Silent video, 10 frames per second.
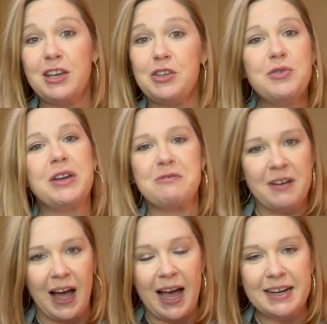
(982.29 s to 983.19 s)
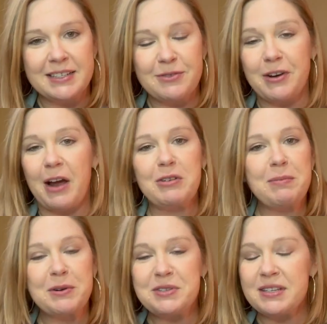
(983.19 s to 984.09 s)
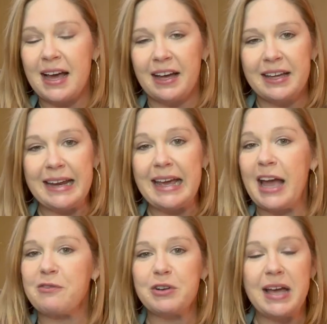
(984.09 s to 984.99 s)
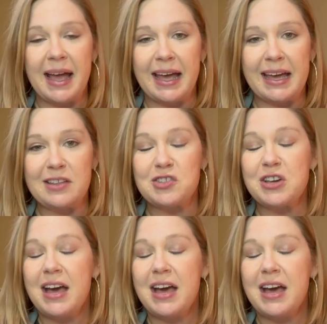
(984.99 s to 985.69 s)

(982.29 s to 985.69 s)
you can find for every personality, every age.